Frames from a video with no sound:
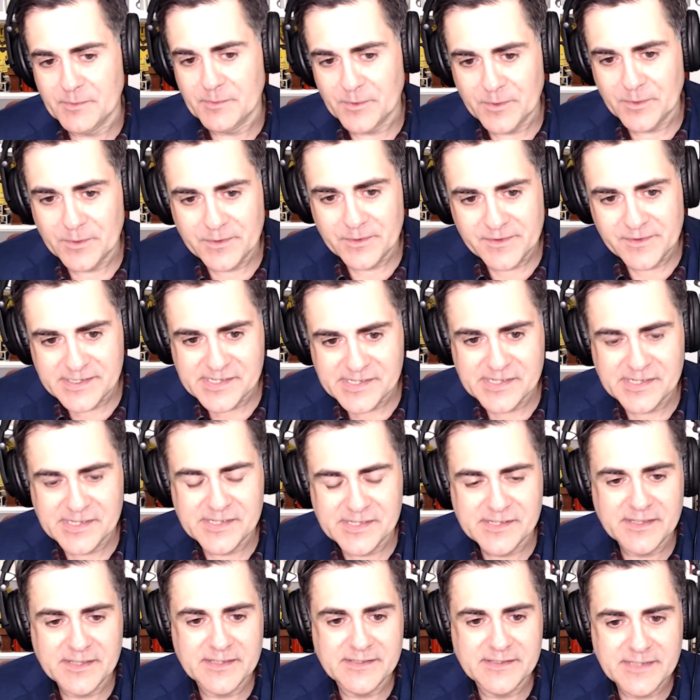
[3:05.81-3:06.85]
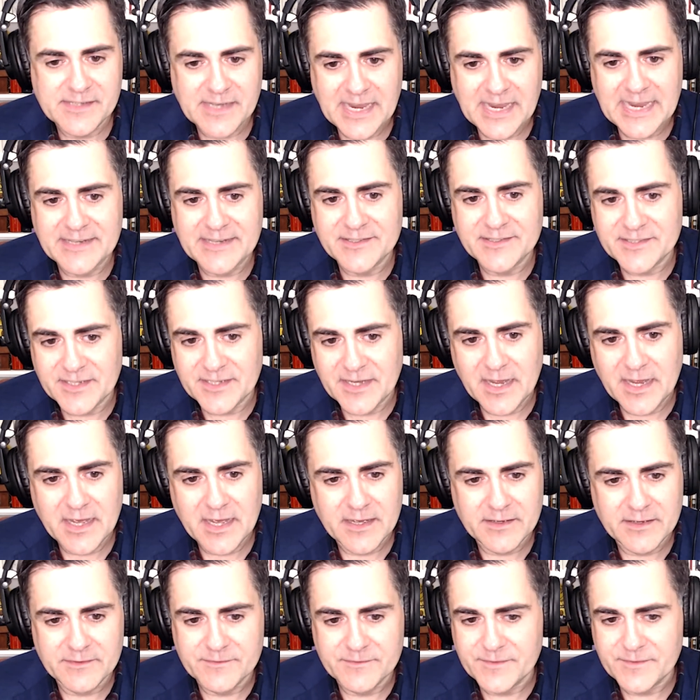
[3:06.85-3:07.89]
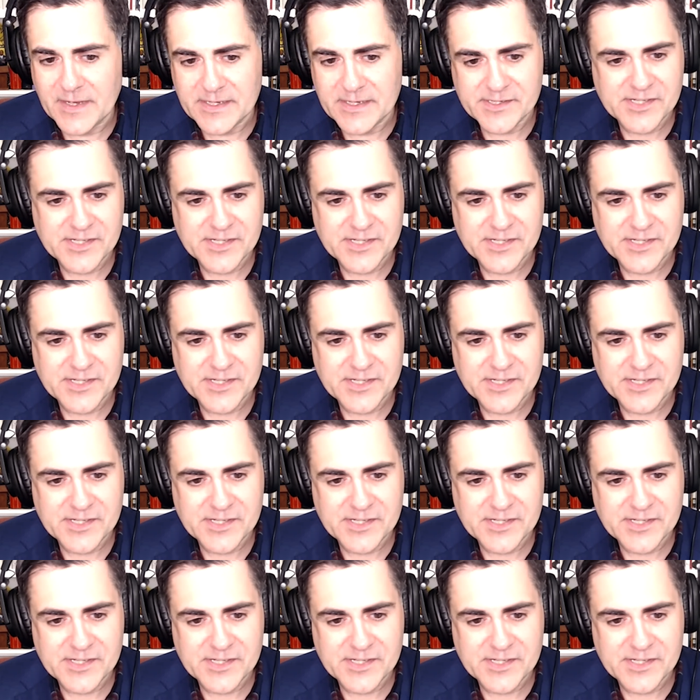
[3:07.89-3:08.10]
or this is the date of